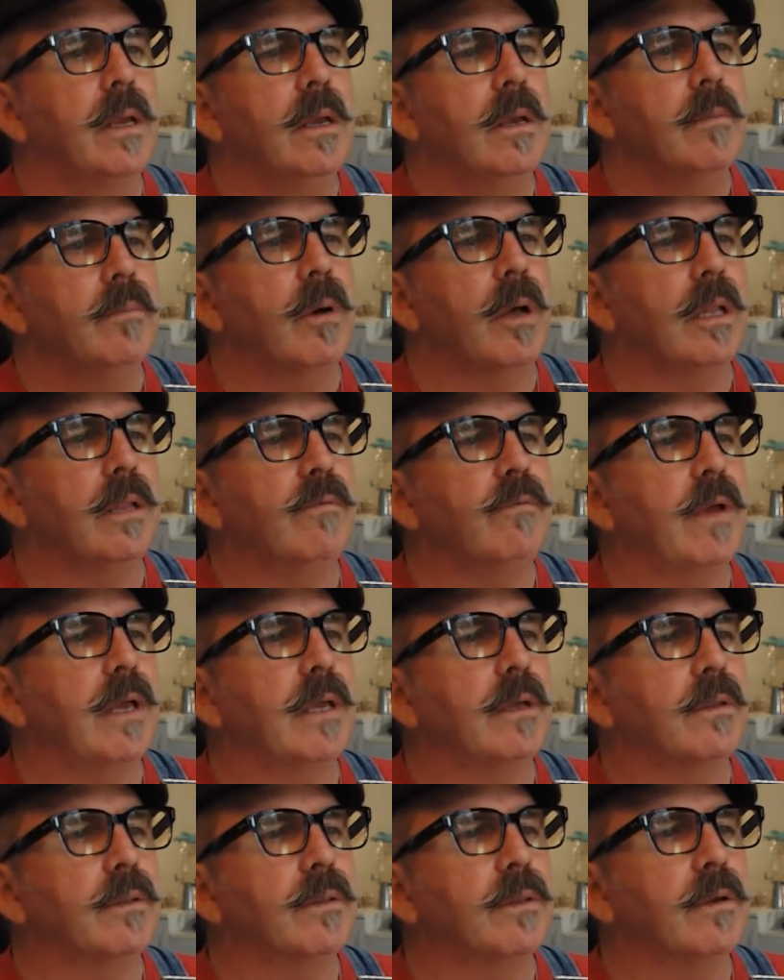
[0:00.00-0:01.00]

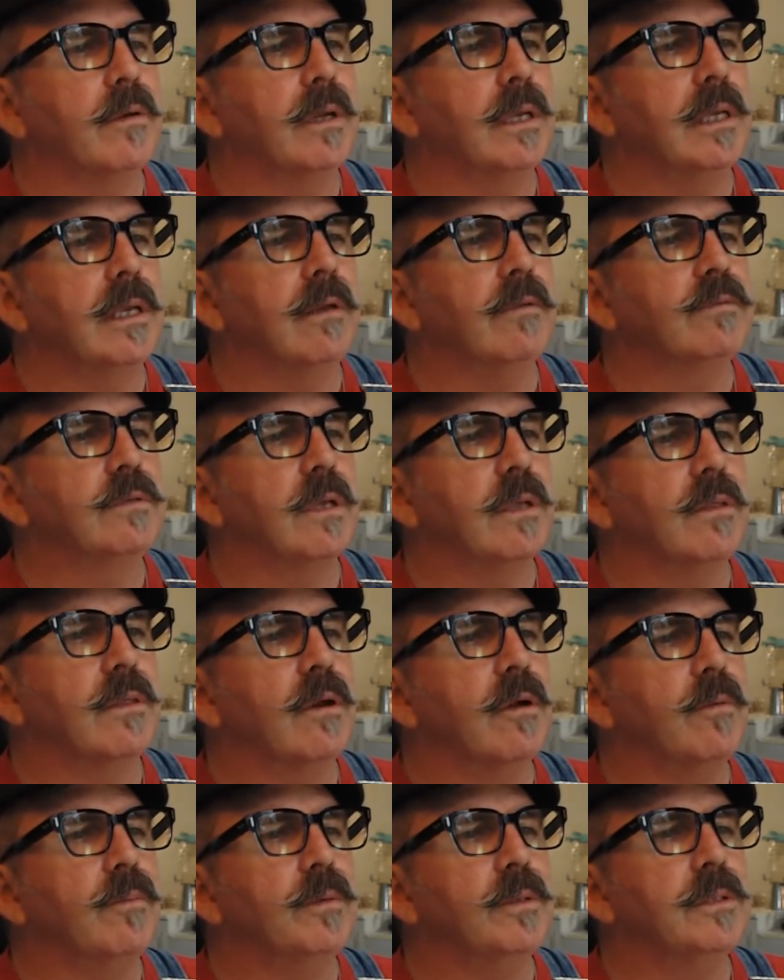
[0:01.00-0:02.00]
Polyvagal Theory gives
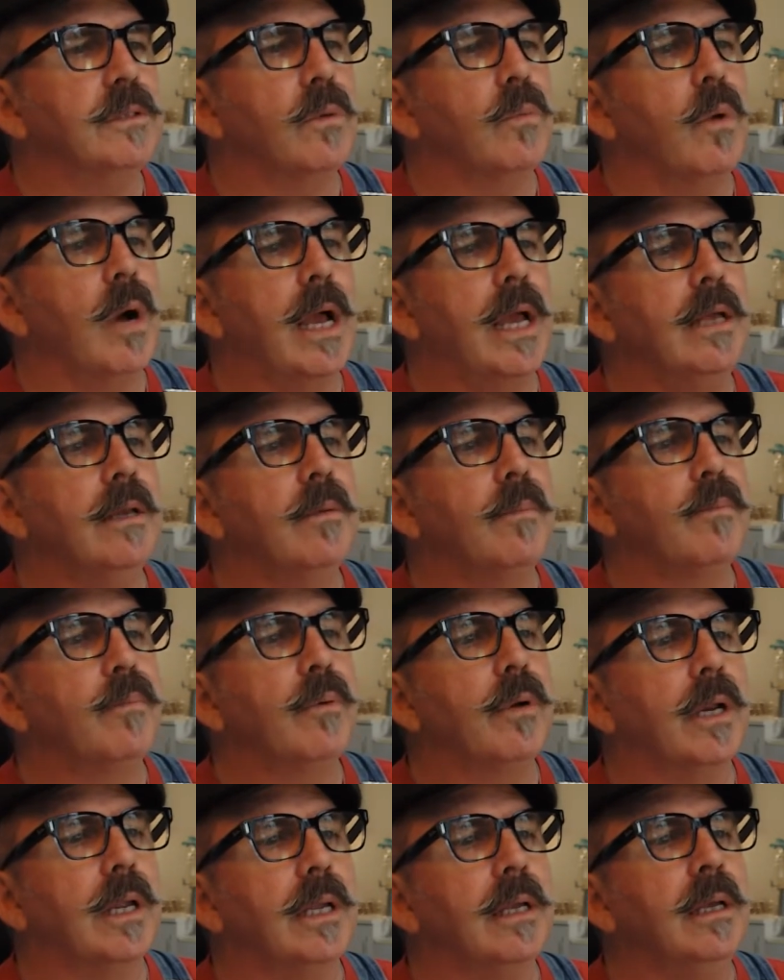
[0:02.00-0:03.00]
therapists a way to
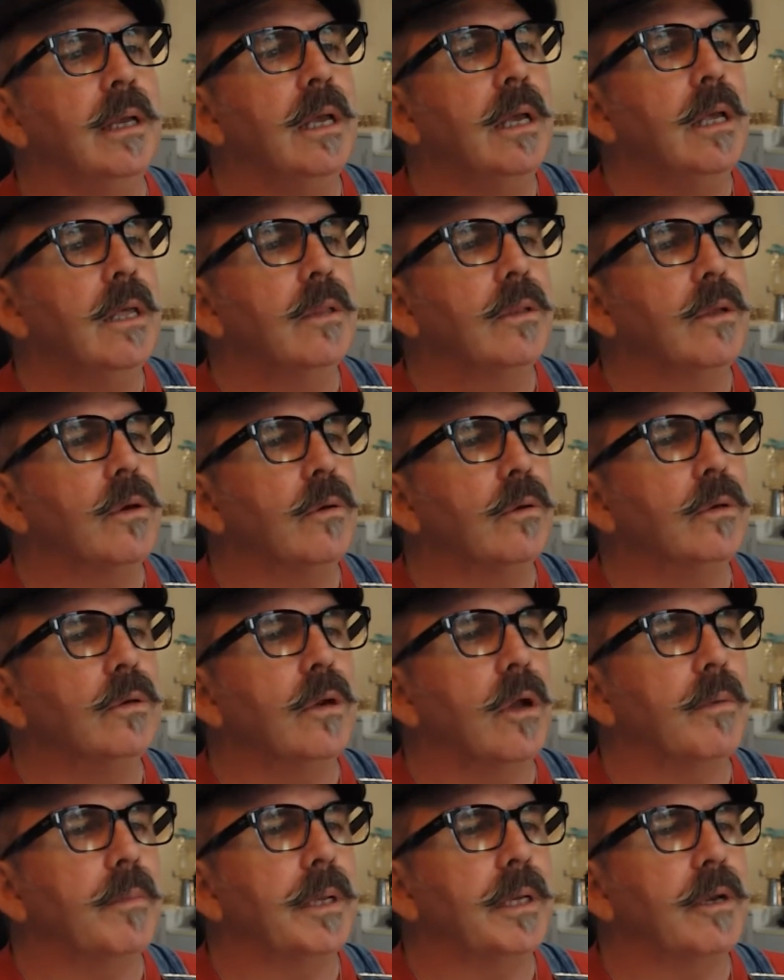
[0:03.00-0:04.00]
bring the
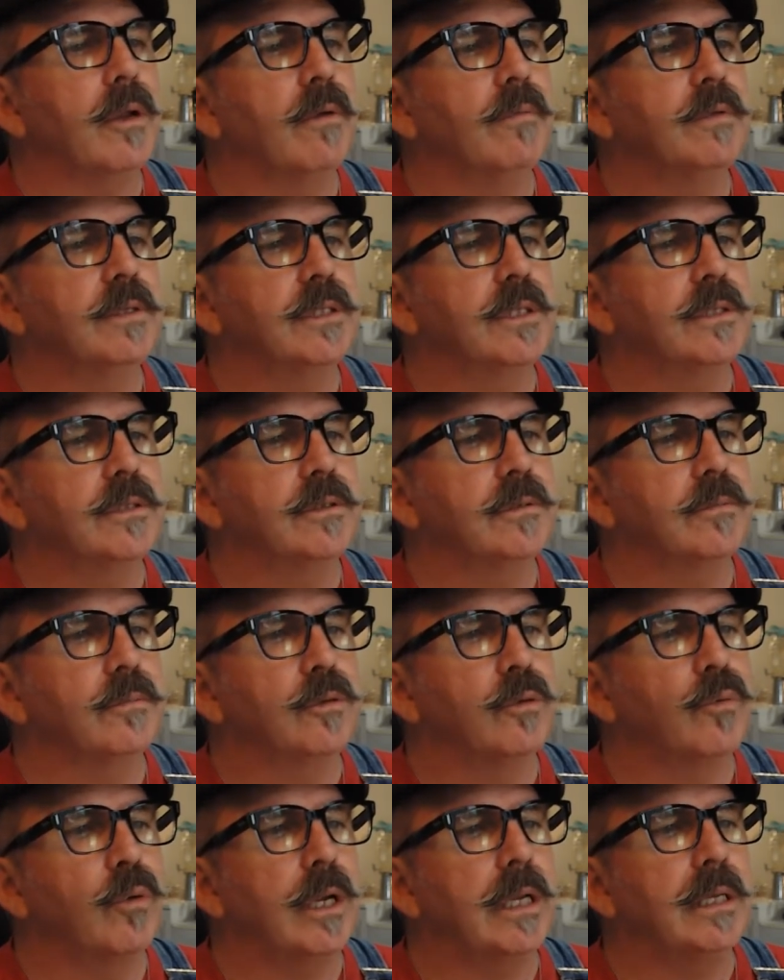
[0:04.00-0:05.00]
autonomic nervous system
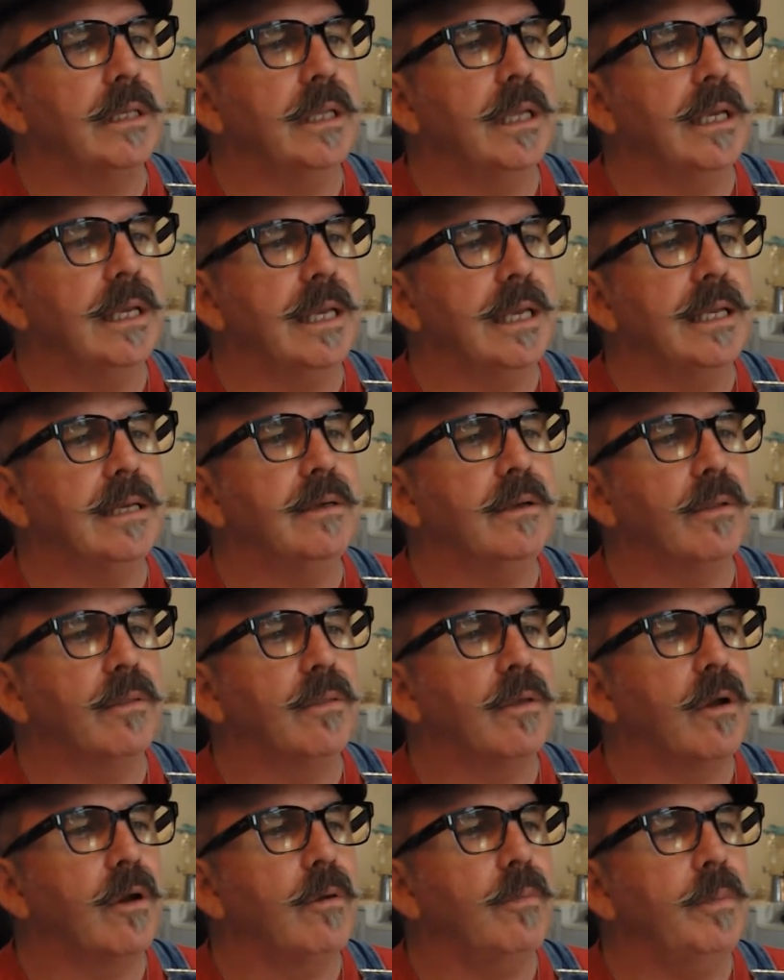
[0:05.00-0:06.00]
directly into
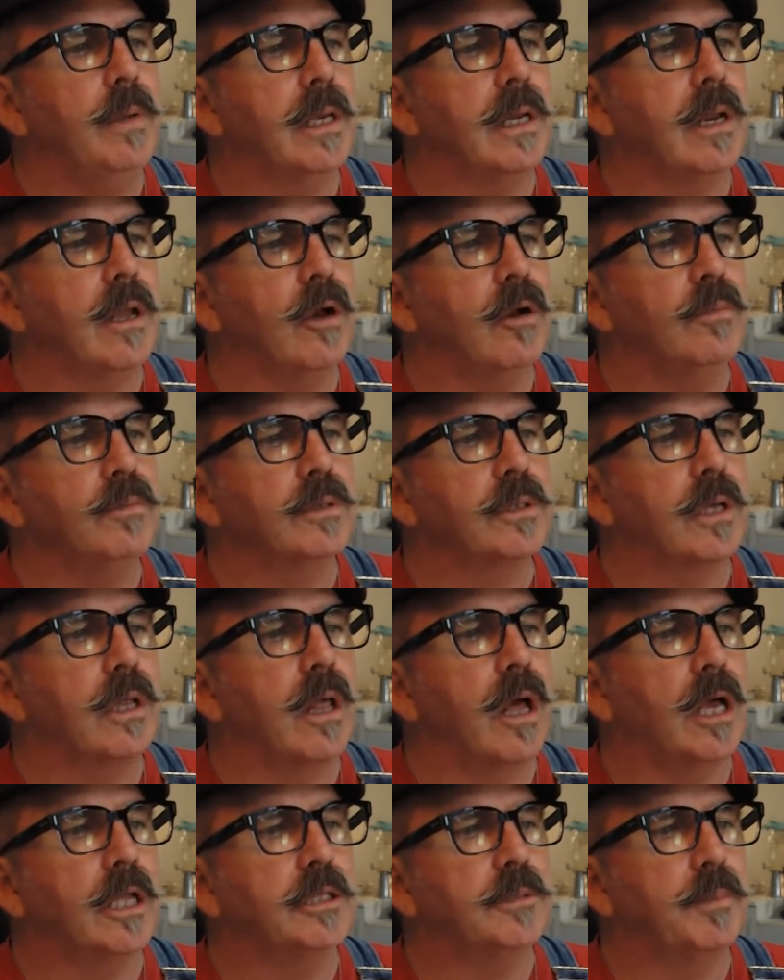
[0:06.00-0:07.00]
therapy and helps
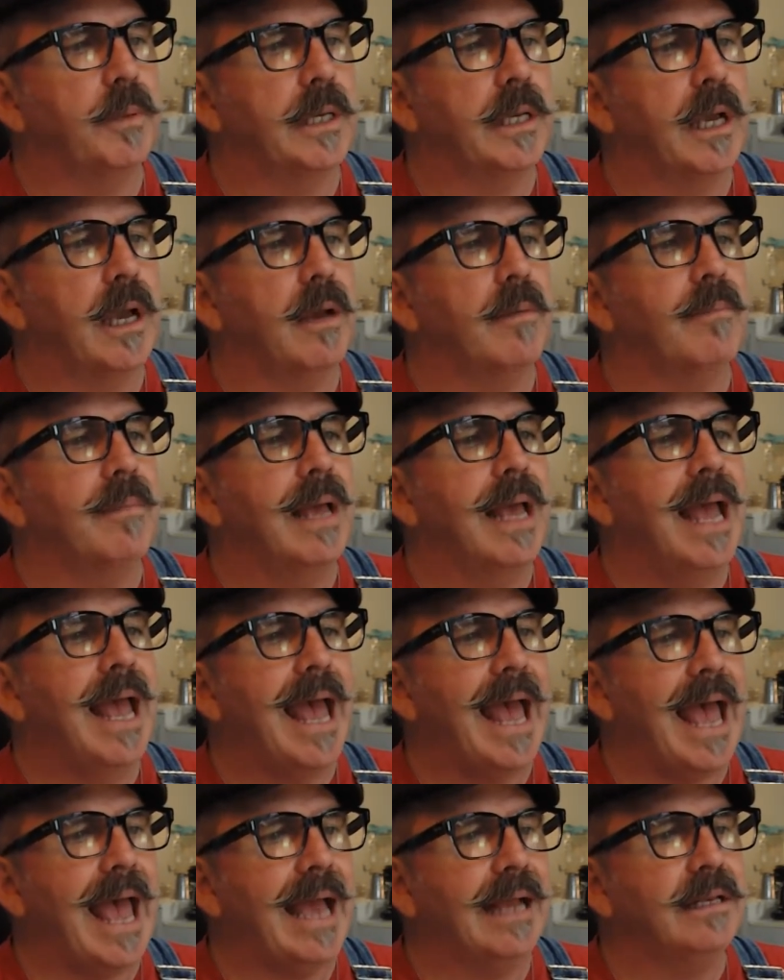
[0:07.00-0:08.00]
clients become
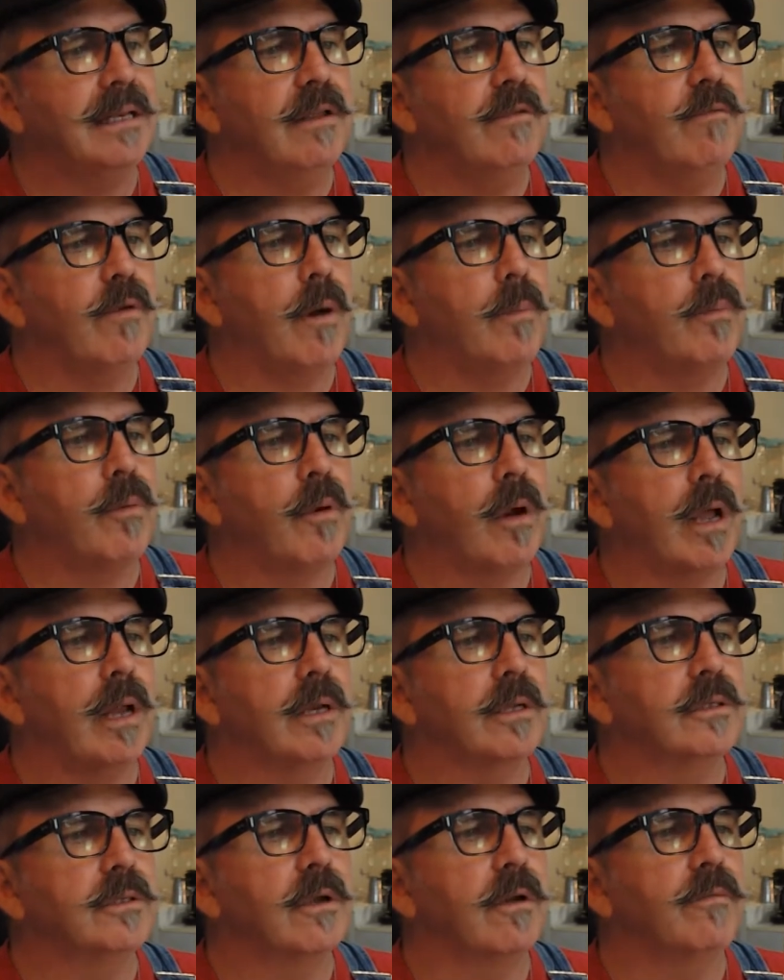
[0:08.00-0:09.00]
active
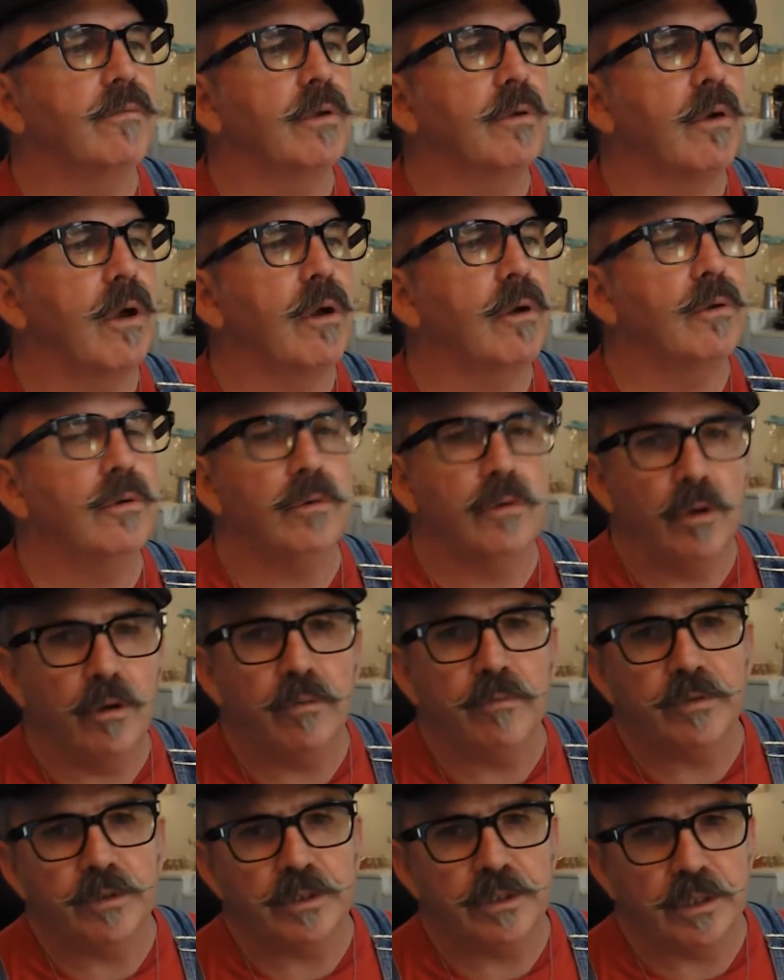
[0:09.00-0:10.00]
operators of their own
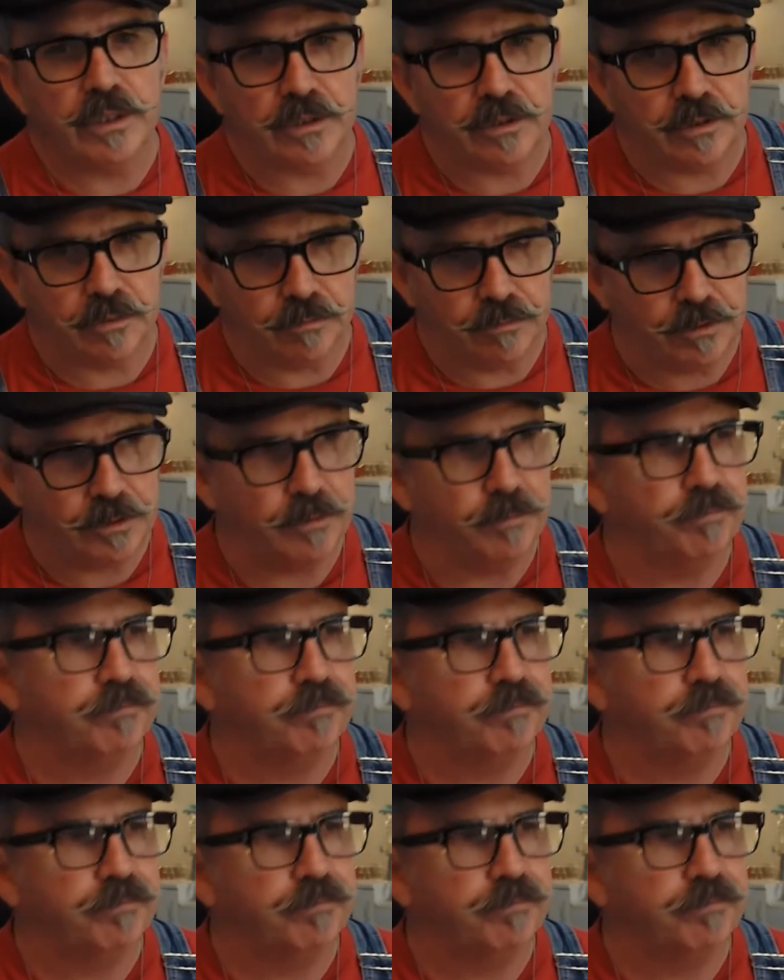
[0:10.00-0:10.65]
nervous systems.